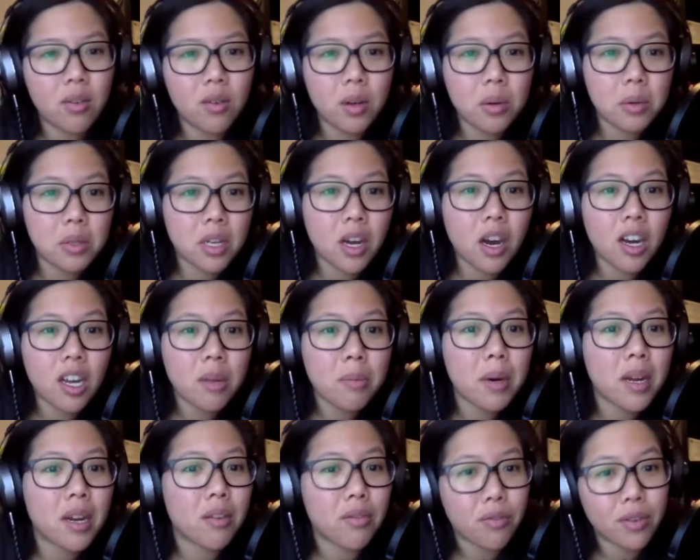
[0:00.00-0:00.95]
We were talking
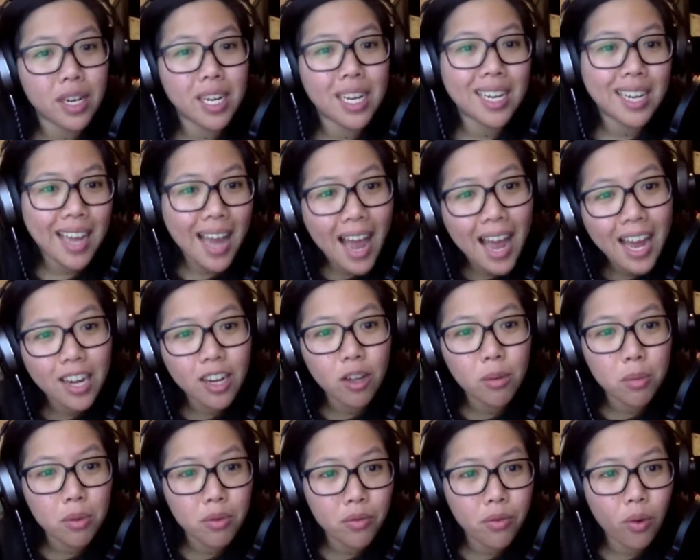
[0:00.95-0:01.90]
about a freaking candle
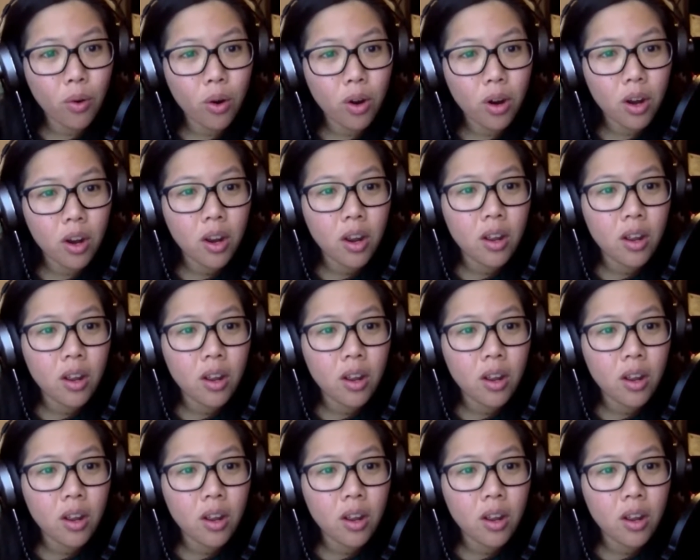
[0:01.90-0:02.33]
before.